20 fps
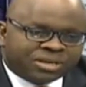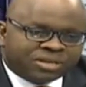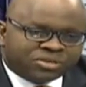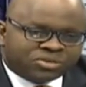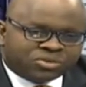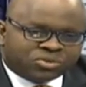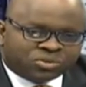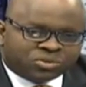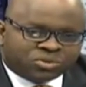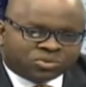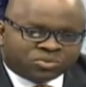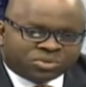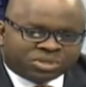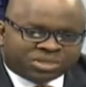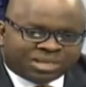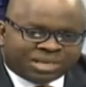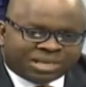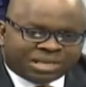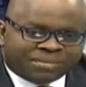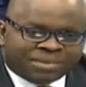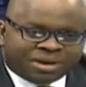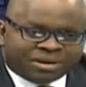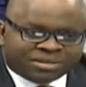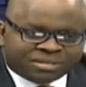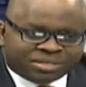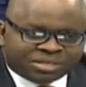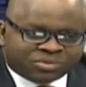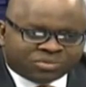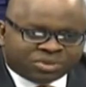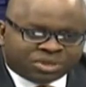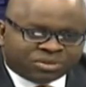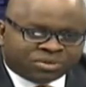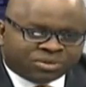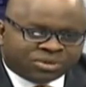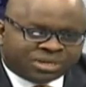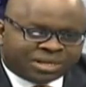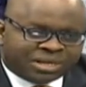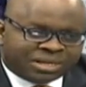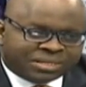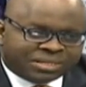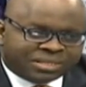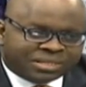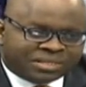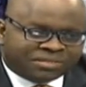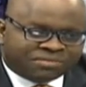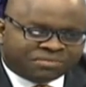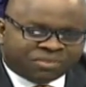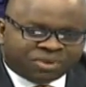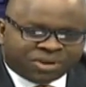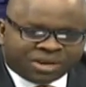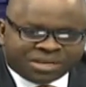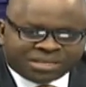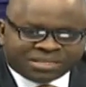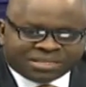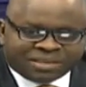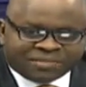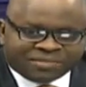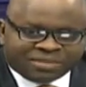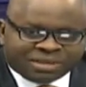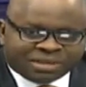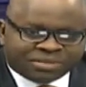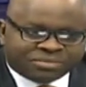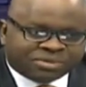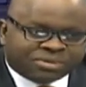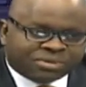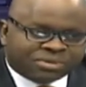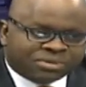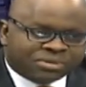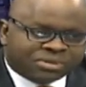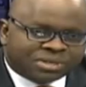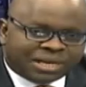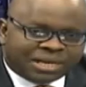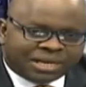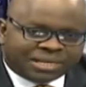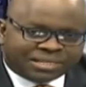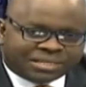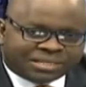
So with NMRC, we know that if mortgage is available at